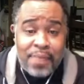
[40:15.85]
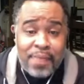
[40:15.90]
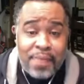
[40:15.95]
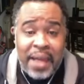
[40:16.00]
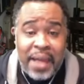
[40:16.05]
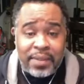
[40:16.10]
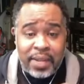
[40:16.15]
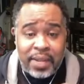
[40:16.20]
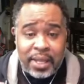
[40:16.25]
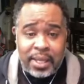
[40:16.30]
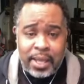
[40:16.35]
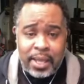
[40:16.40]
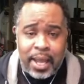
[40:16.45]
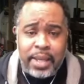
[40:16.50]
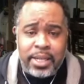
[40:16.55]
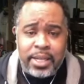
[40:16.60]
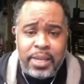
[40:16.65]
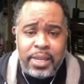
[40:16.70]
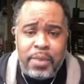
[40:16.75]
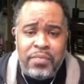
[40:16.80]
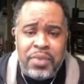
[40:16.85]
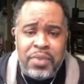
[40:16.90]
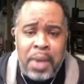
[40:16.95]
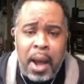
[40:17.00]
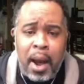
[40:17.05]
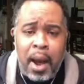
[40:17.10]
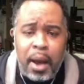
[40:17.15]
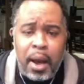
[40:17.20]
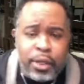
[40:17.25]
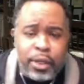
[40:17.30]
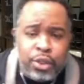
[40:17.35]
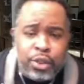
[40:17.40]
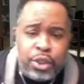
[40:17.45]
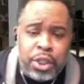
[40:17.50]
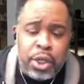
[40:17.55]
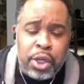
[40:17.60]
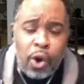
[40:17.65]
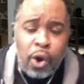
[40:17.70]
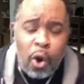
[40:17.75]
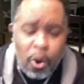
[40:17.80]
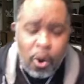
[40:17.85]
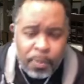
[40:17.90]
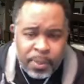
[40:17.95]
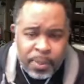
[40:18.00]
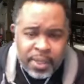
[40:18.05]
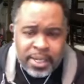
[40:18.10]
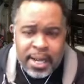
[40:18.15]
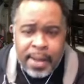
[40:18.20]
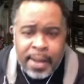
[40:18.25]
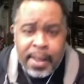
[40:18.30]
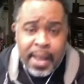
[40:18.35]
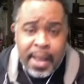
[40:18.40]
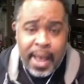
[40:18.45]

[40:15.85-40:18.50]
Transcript: that the kingdom of God is still open